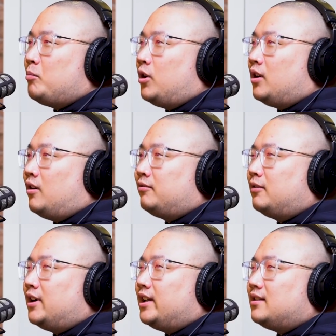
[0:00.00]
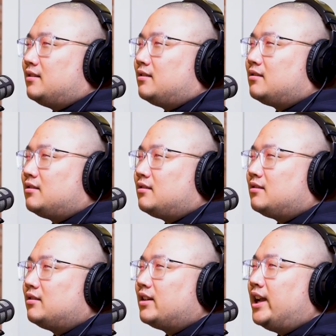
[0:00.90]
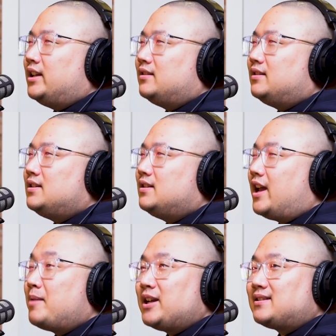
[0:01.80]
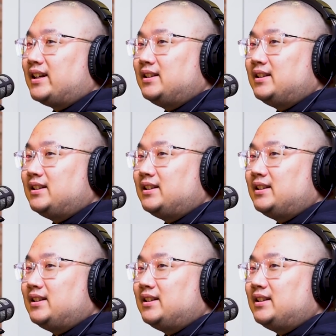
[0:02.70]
I bought Off-White 90 Air Max